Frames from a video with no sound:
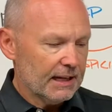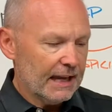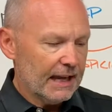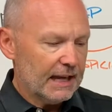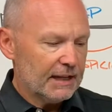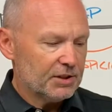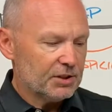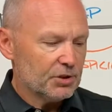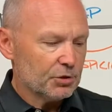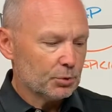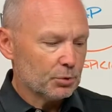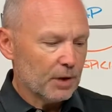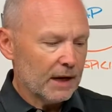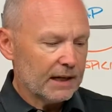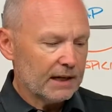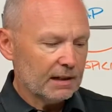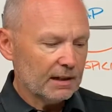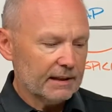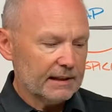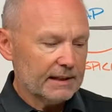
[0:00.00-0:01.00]
and
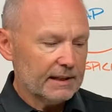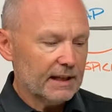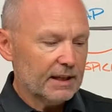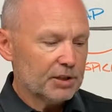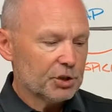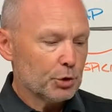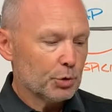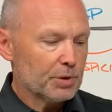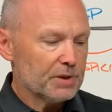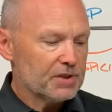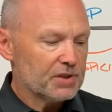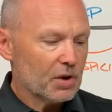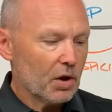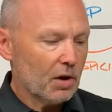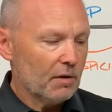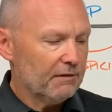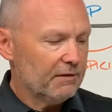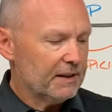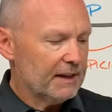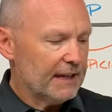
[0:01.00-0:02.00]
directly to
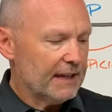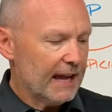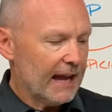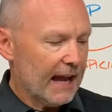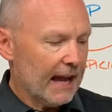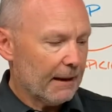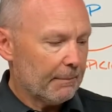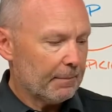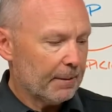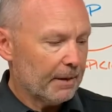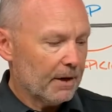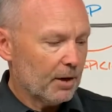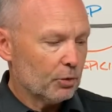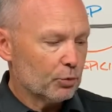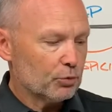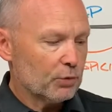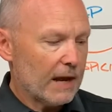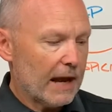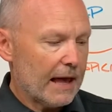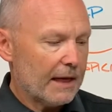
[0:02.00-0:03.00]
resolve the gap
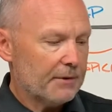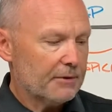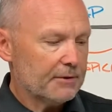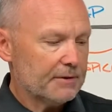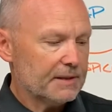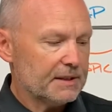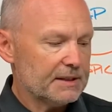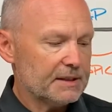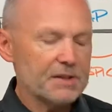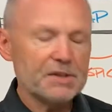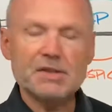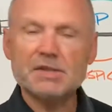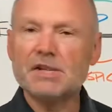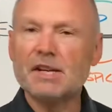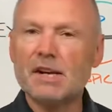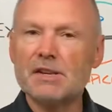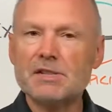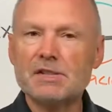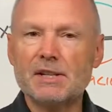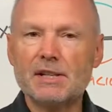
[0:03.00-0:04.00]
rather than
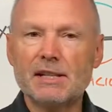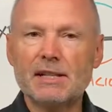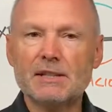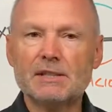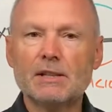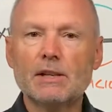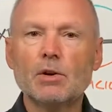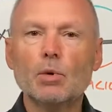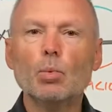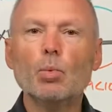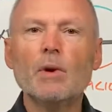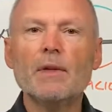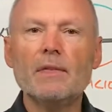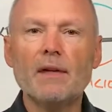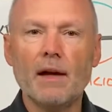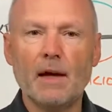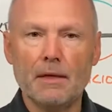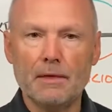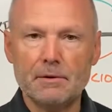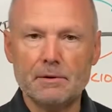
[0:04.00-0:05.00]
discussing it with
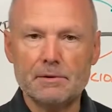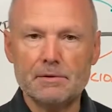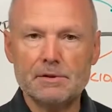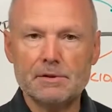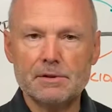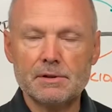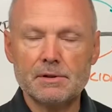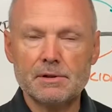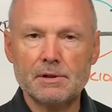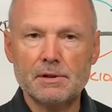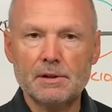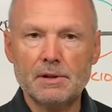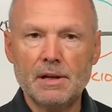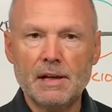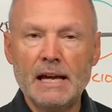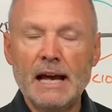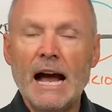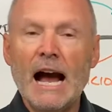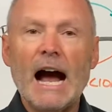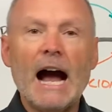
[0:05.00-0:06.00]
others.
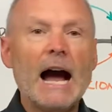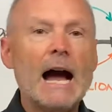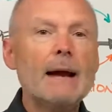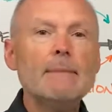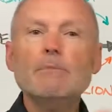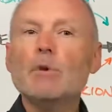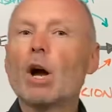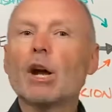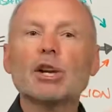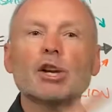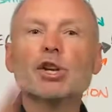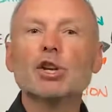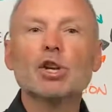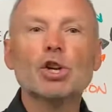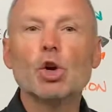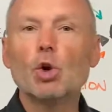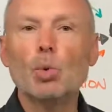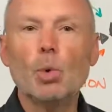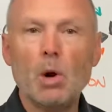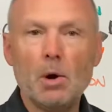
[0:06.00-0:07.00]
I'm not going to
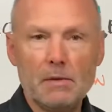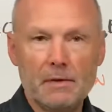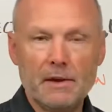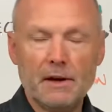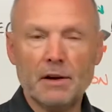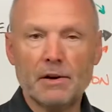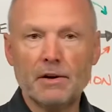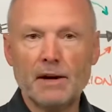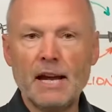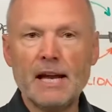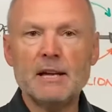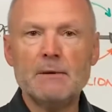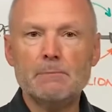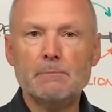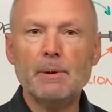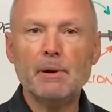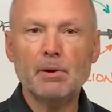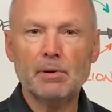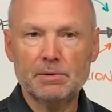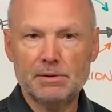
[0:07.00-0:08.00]
go out there and
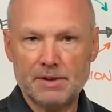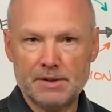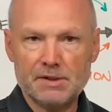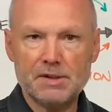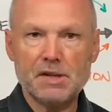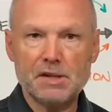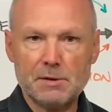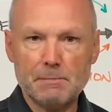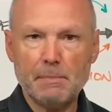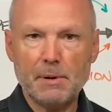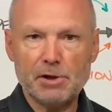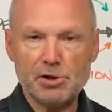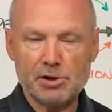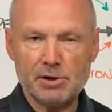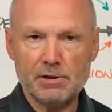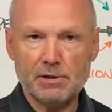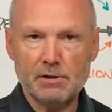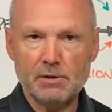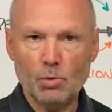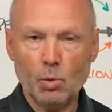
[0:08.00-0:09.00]
build
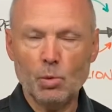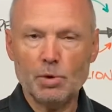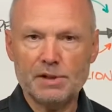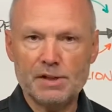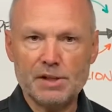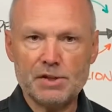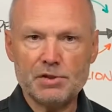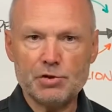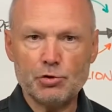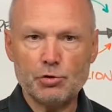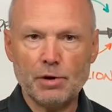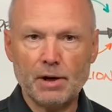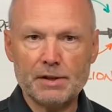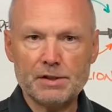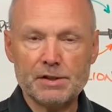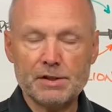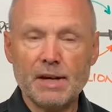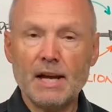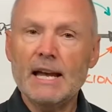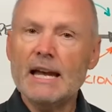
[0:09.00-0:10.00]
suspicion or
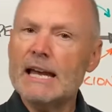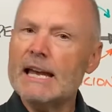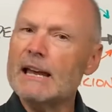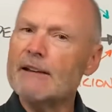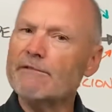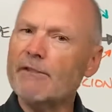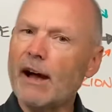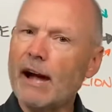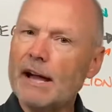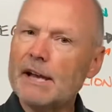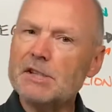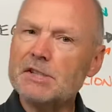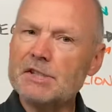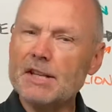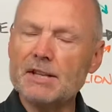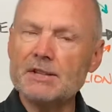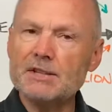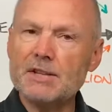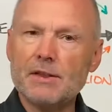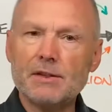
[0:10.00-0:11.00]
distrust. If I
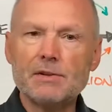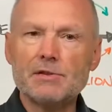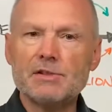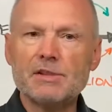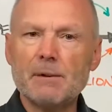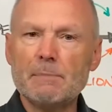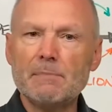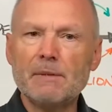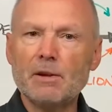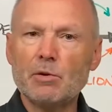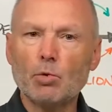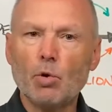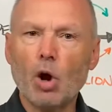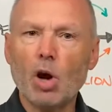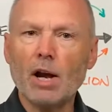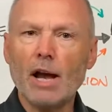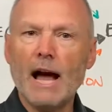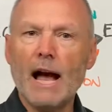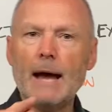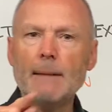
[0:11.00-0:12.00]
sense that there's something
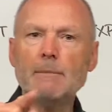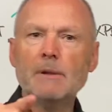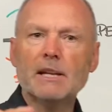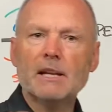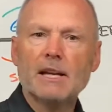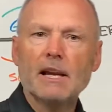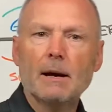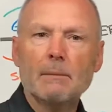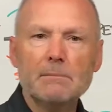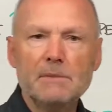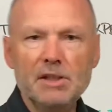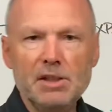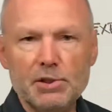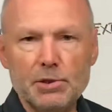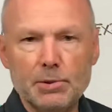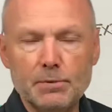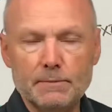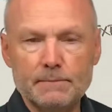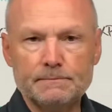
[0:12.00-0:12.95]
wrong, I'm going to come to you